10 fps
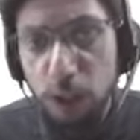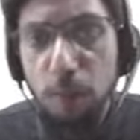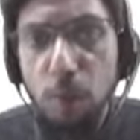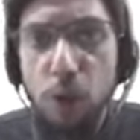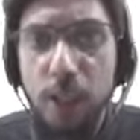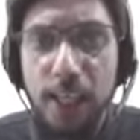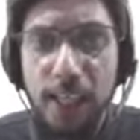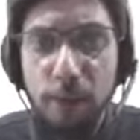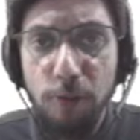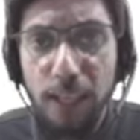more data,
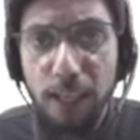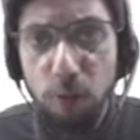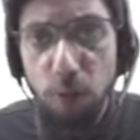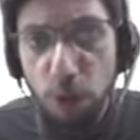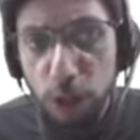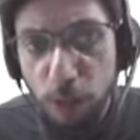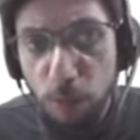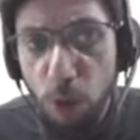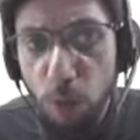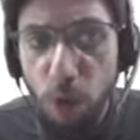if I give you further
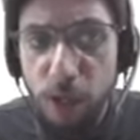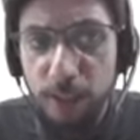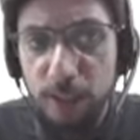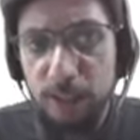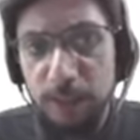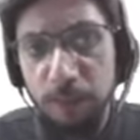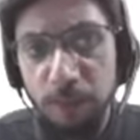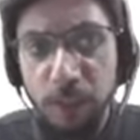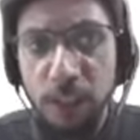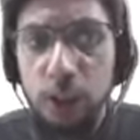more pointers,
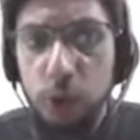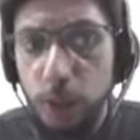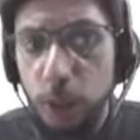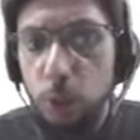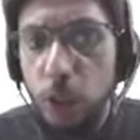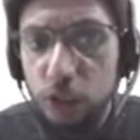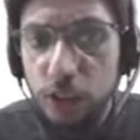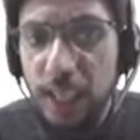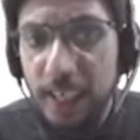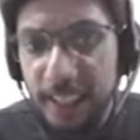so in
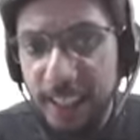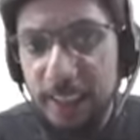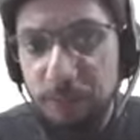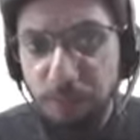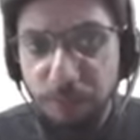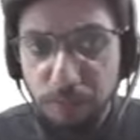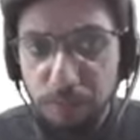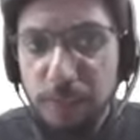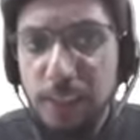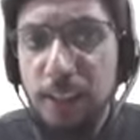2019,
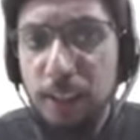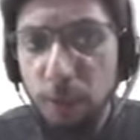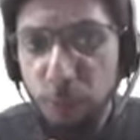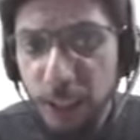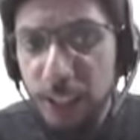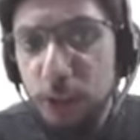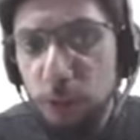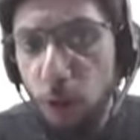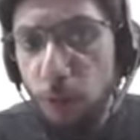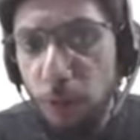the figures
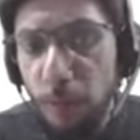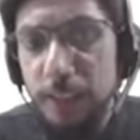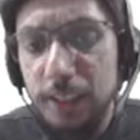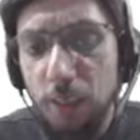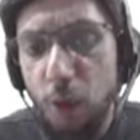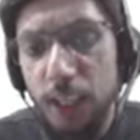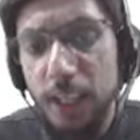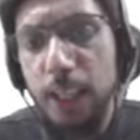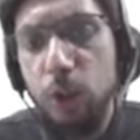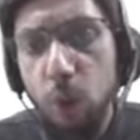for women
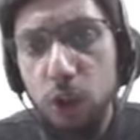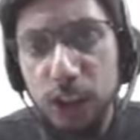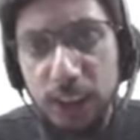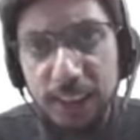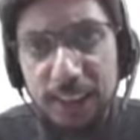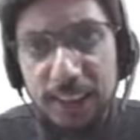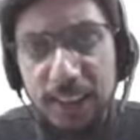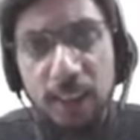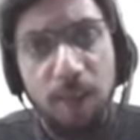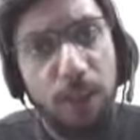subordinate court judges
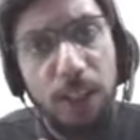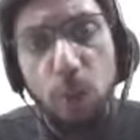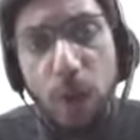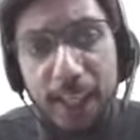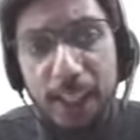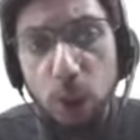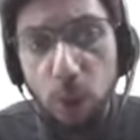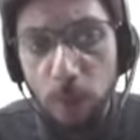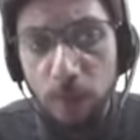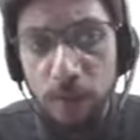were quite
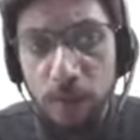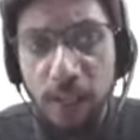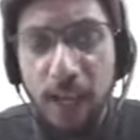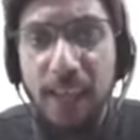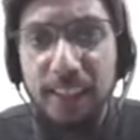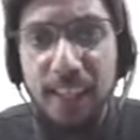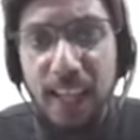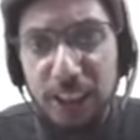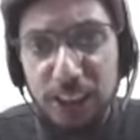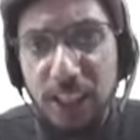low. At the
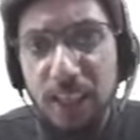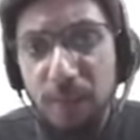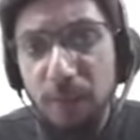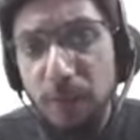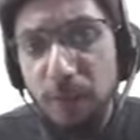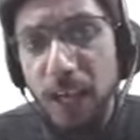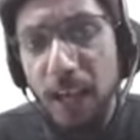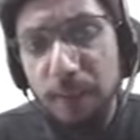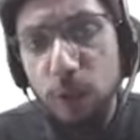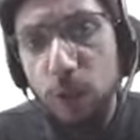national level, we were
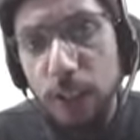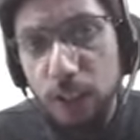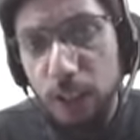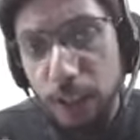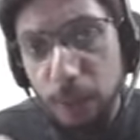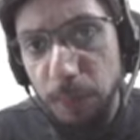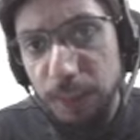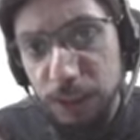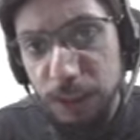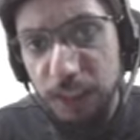having only
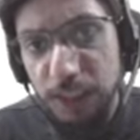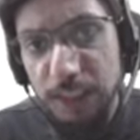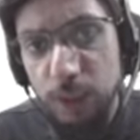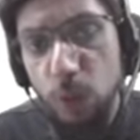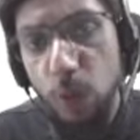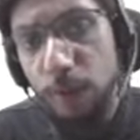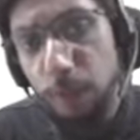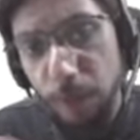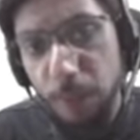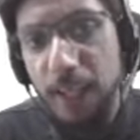30% judges who were
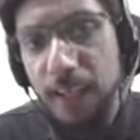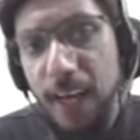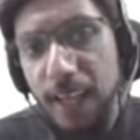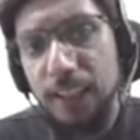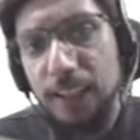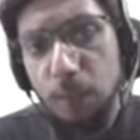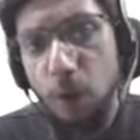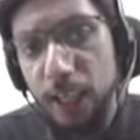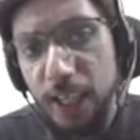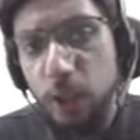women at the
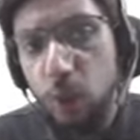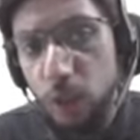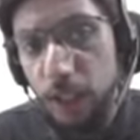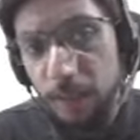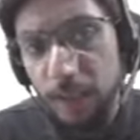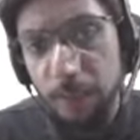subordinate court level.